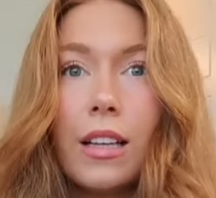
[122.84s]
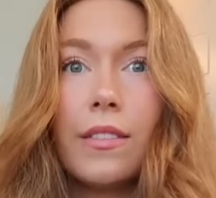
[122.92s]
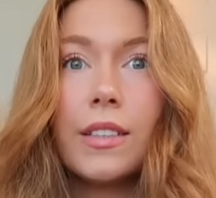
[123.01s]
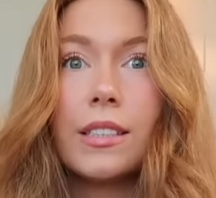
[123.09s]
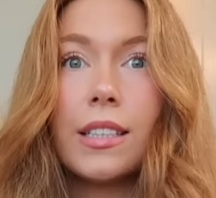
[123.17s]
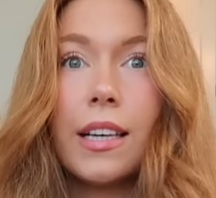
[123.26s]

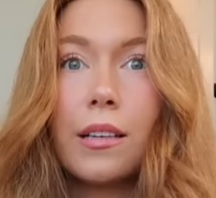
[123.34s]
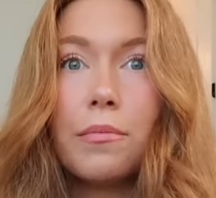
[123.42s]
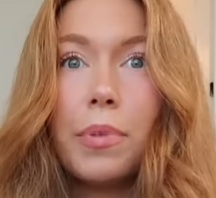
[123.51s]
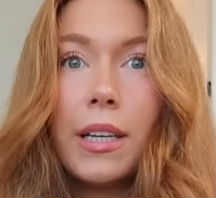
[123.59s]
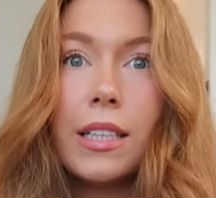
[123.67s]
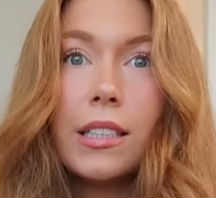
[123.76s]
love this thing,
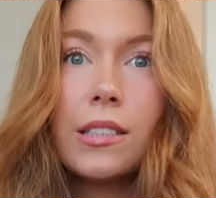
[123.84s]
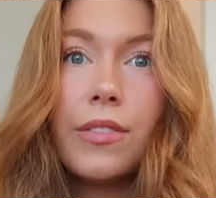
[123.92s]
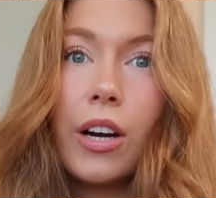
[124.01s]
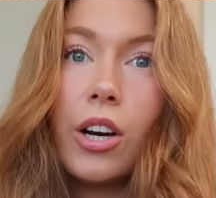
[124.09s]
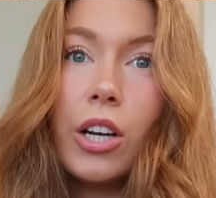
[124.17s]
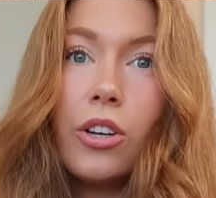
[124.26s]
but it is
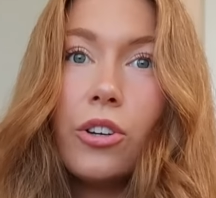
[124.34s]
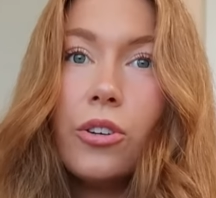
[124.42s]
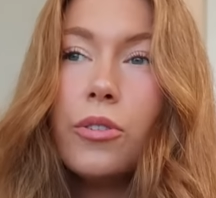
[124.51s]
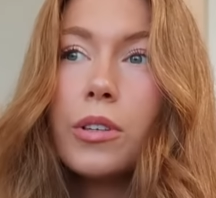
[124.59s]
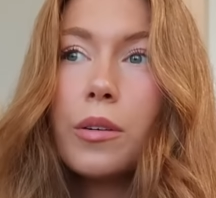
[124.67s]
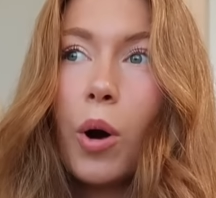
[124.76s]
very
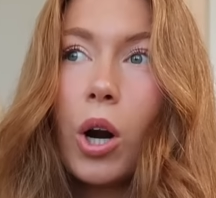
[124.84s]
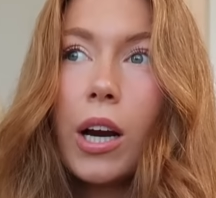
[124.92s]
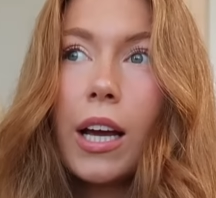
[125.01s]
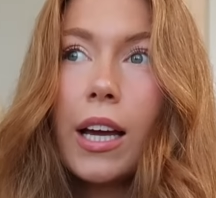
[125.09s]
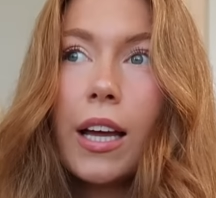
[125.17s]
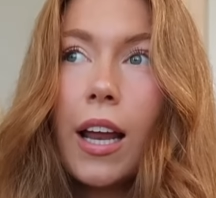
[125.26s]
new in the
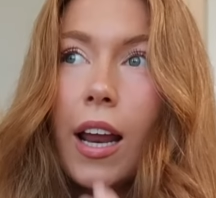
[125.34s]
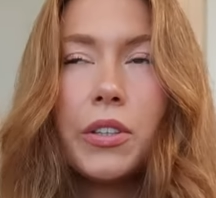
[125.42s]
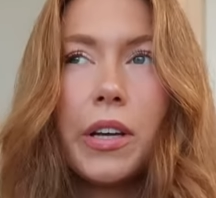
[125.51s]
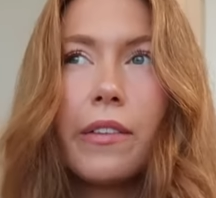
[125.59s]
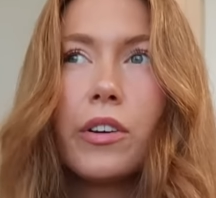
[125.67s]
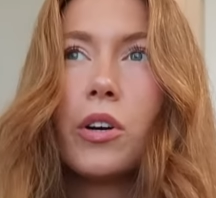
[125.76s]
market. So
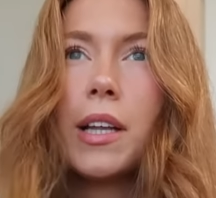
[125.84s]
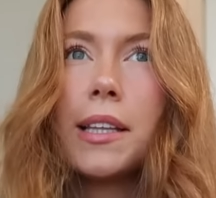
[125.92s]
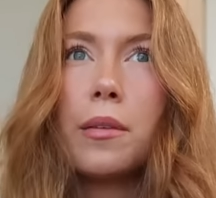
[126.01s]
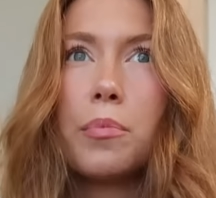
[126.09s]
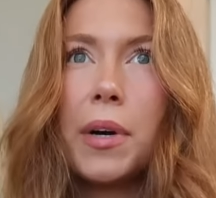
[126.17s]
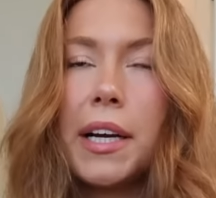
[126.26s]
you never know like
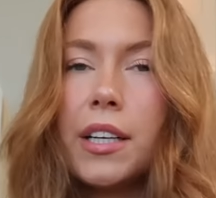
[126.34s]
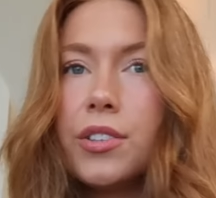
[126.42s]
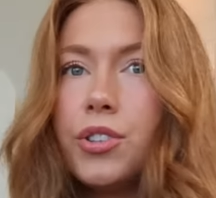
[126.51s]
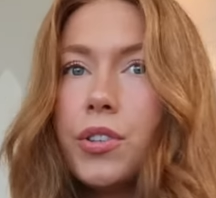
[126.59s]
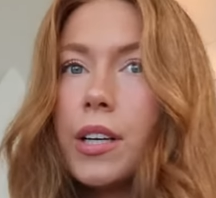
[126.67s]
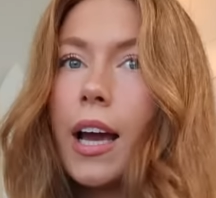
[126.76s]
the
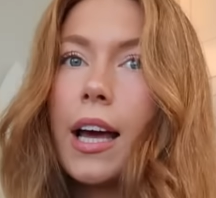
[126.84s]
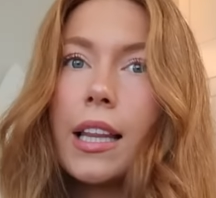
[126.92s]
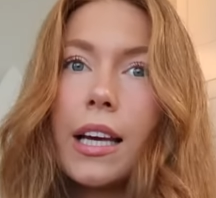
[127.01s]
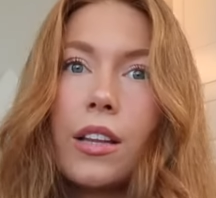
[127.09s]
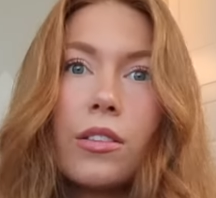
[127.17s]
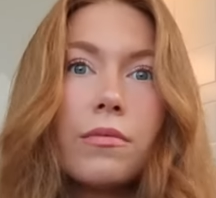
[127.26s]
breakage you could get
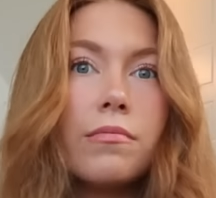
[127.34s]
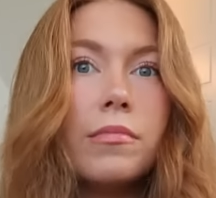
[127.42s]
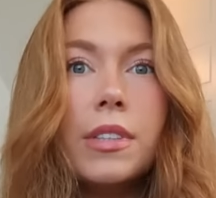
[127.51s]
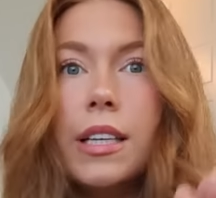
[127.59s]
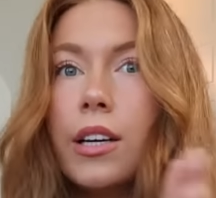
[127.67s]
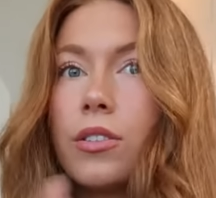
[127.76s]
like
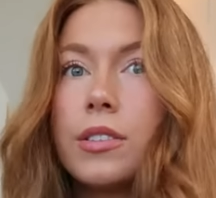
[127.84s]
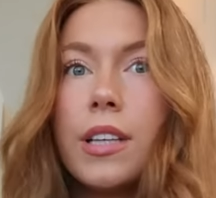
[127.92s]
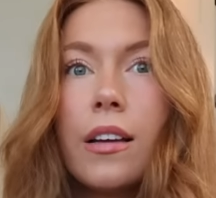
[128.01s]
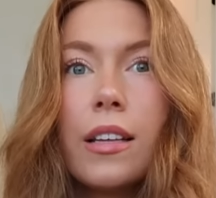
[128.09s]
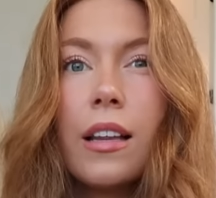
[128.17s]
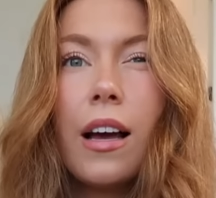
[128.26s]
years down the